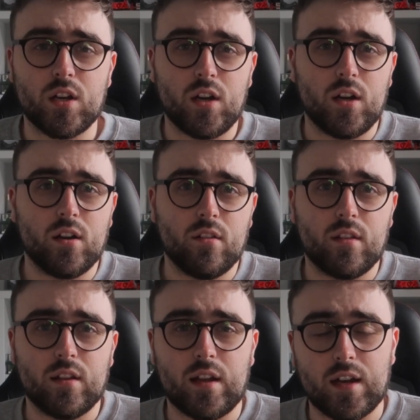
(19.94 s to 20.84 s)
car
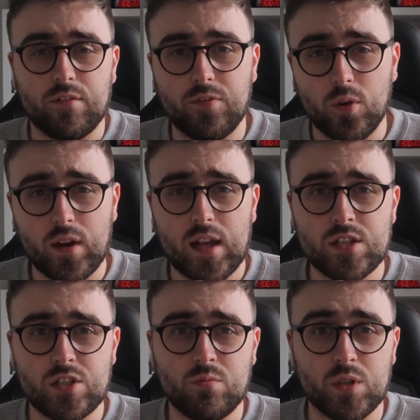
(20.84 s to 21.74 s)
that had a Ford
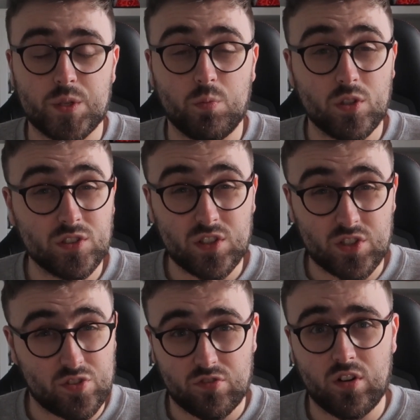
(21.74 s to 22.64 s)
engine, which wasn't the
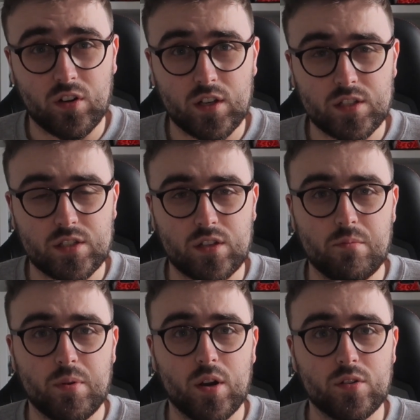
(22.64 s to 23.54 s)
strongest
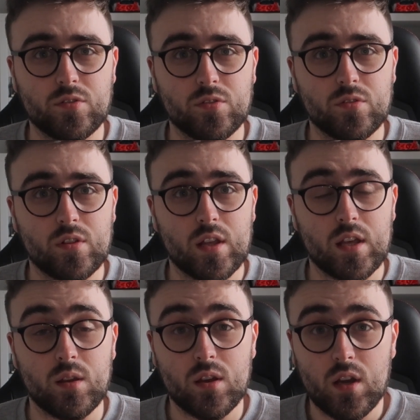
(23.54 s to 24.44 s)
compared to
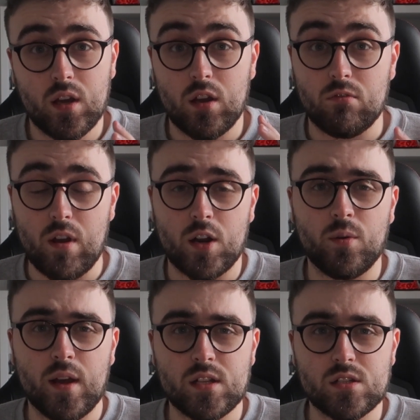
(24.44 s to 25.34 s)
the
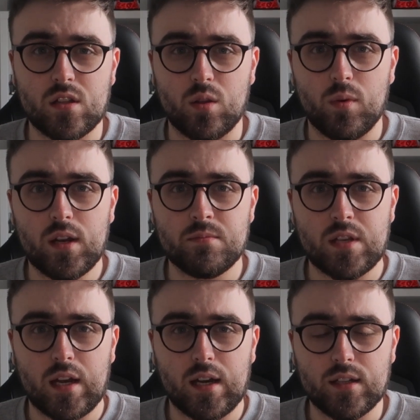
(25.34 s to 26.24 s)
Renault engines that the Williams
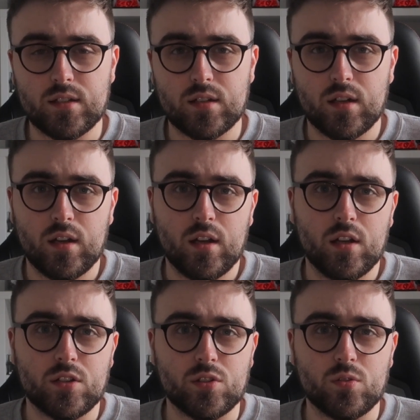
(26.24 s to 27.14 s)
had,
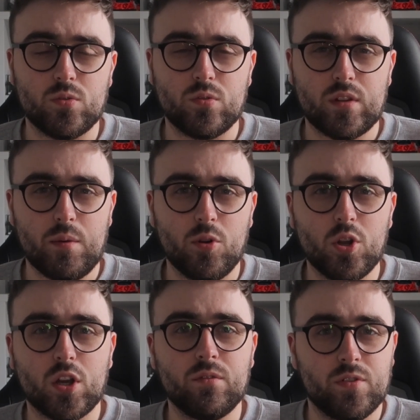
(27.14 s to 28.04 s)
so they were
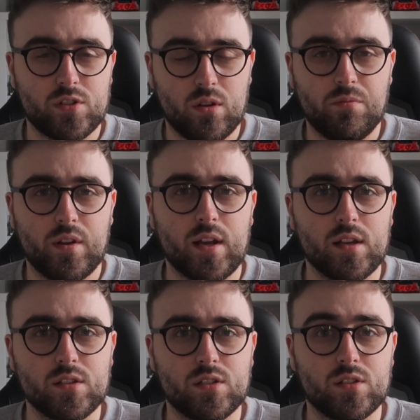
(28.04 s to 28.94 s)
looking for something
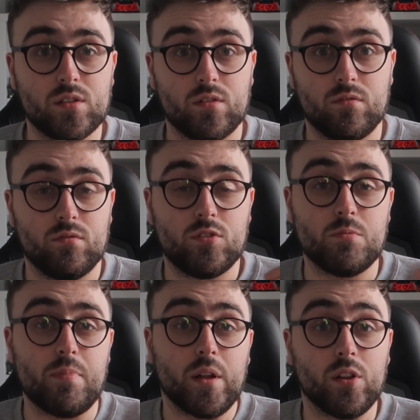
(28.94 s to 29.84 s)
else
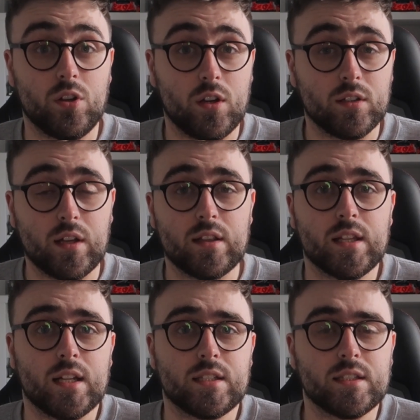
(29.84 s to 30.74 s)
to build on in
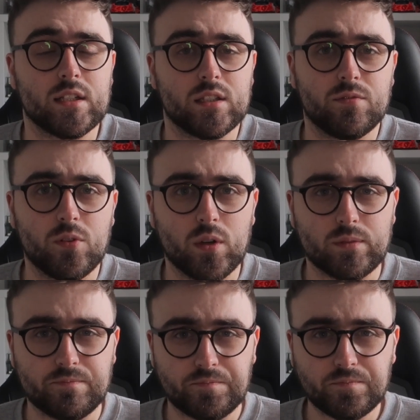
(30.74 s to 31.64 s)
1994.